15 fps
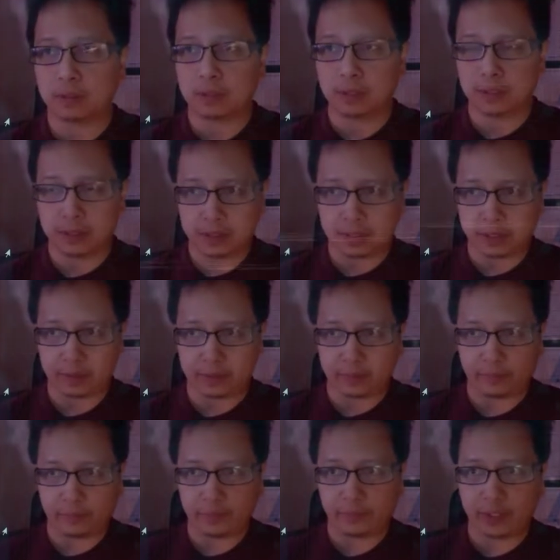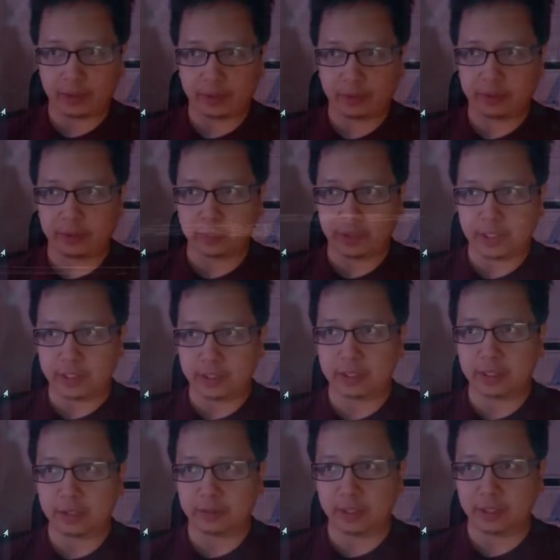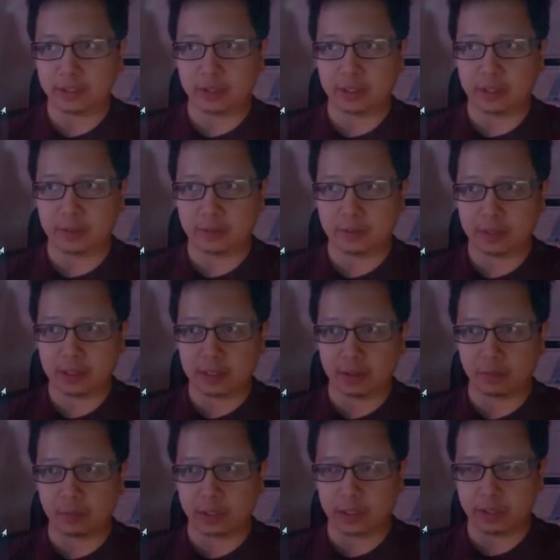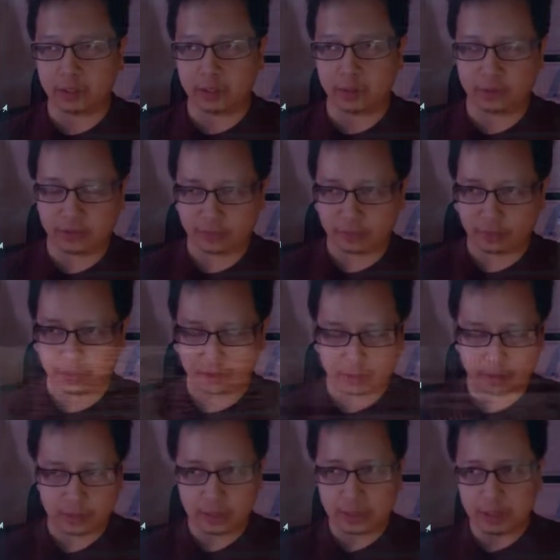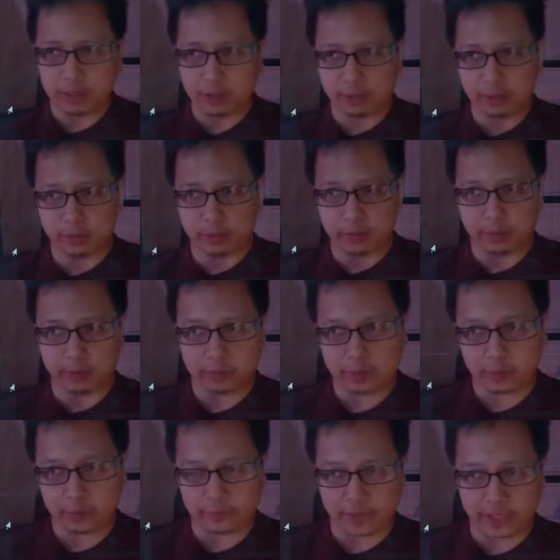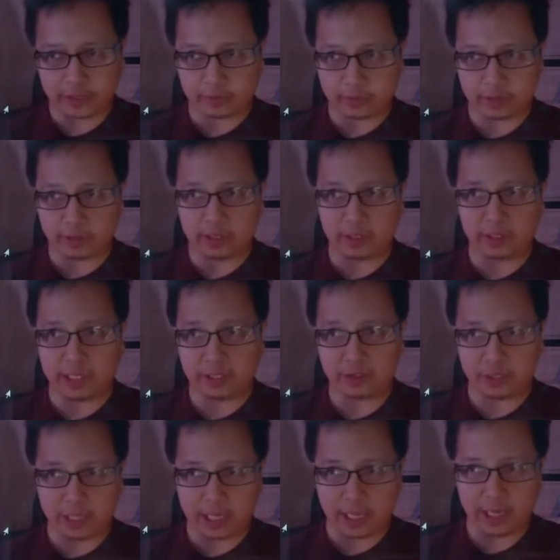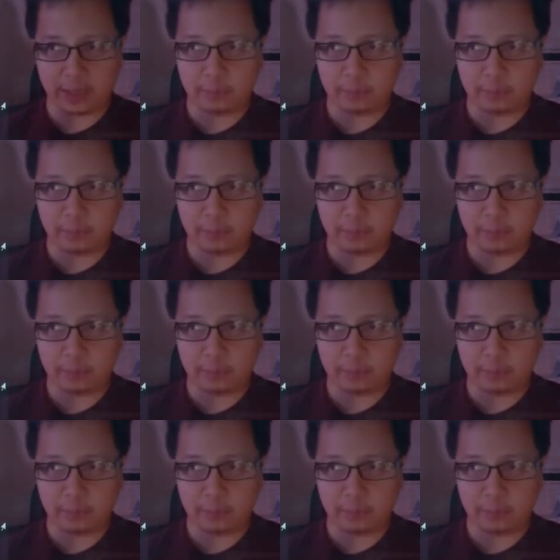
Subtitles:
So if you follow the directions, I'll let you know. So we're gonna go to our Google two-factor authentication app.